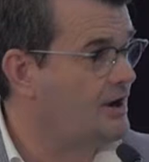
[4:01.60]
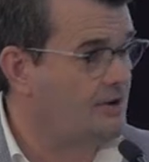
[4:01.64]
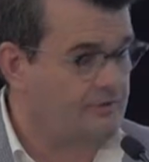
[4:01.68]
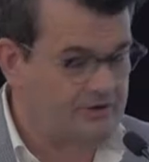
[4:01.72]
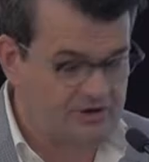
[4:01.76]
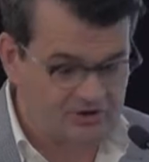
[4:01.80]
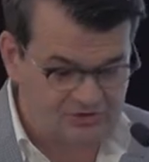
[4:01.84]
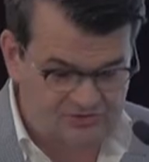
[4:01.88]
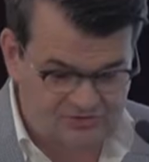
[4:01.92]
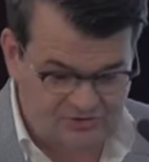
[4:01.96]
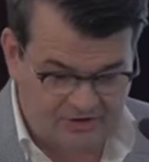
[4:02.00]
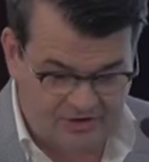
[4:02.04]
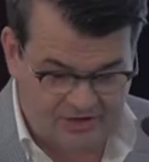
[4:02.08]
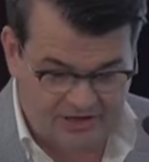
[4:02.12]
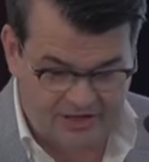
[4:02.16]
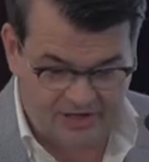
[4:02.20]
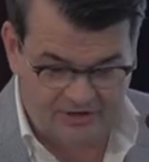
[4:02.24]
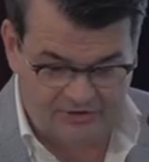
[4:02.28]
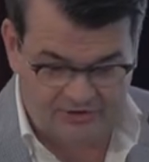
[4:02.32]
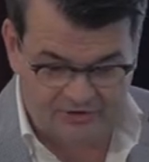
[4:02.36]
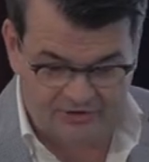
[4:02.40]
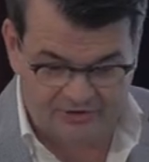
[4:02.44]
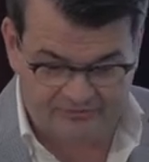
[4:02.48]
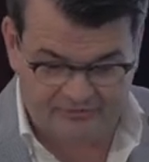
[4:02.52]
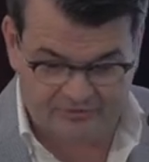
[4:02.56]
our entire
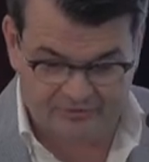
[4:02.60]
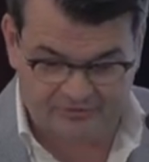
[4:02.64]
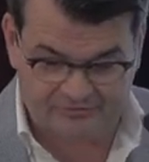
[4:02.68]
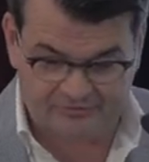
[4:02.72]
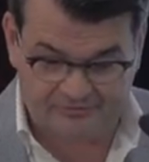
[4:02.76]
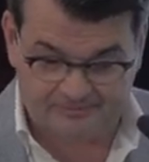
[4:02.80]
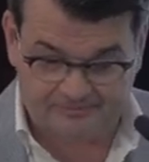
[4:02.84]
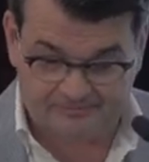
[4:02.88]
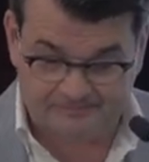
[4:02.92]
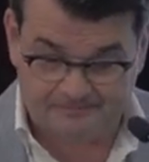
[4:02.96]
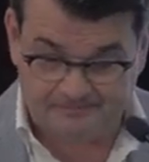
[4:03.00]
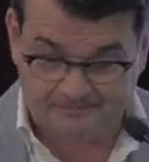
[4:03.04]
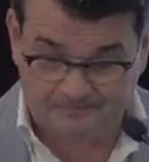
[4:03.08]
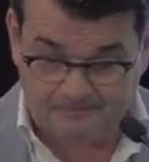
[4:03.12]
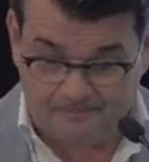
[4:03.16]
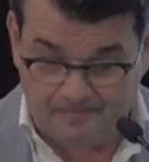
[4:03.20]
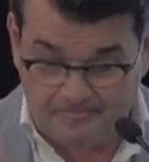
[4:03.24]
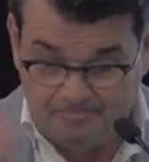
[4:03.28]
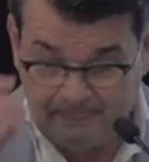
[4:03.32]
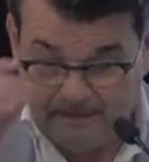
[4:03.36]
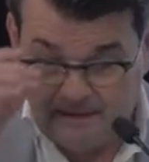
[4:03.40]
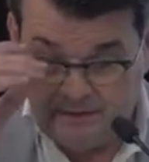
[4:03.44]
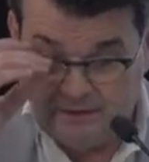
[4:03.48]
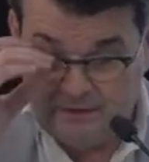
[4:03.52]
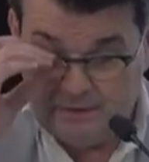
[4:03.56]
universe
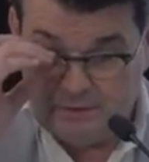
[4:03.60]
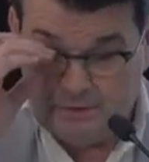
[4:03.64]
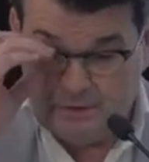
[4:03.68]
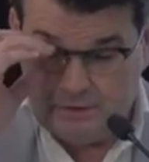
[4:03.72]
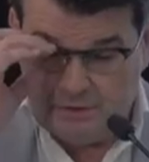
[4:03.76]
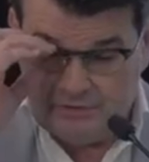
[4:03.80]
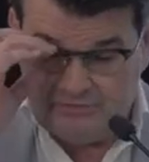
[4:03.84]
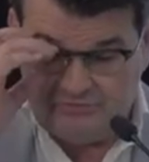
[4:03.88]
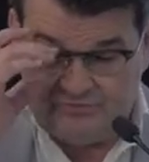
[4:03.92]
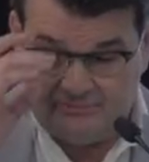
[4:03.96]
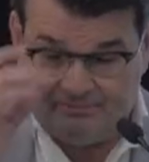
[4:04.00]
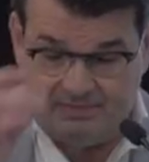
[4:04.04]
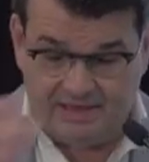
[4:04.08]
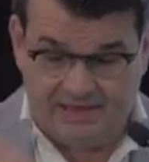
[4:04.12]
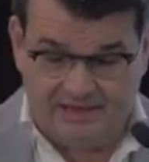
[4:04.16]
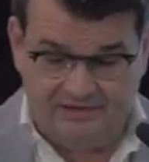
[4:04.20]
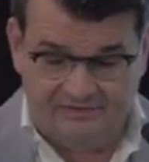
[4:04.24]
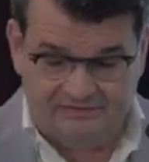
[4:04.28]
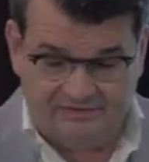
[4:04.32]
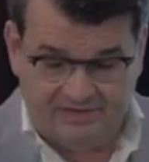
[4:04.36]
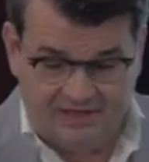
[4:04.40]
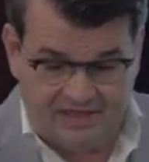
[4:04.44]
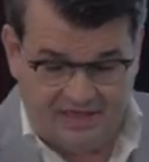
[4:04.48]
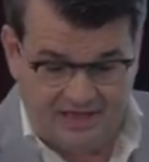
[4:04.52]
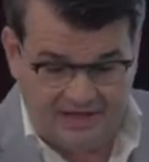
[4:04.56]
to
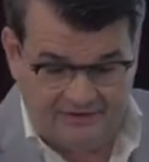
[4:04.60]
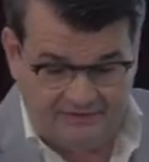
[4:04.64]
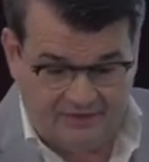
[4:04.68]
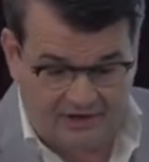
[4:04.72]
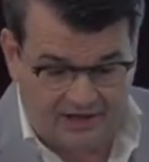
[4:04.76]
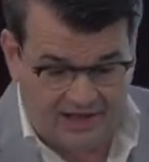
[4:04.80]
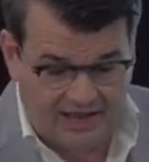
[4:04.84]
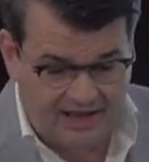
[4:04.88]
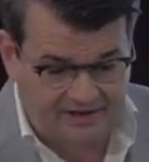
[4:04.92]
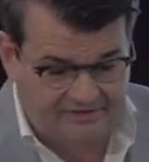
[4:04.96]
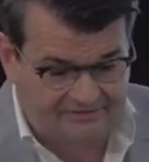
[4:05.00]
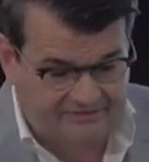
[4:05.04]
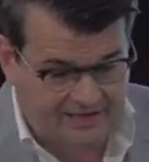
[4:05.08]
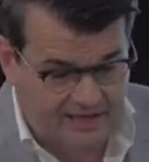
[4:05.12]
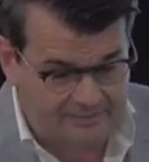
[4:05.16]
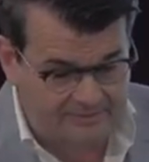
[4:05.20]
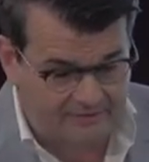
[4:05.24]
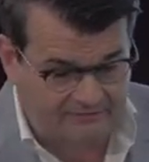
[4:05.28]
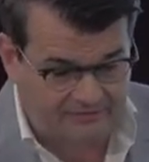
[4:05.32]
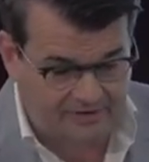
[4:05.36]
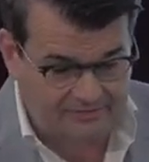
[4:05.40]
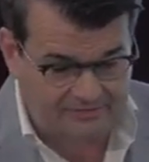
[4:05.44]
maintain the landscape of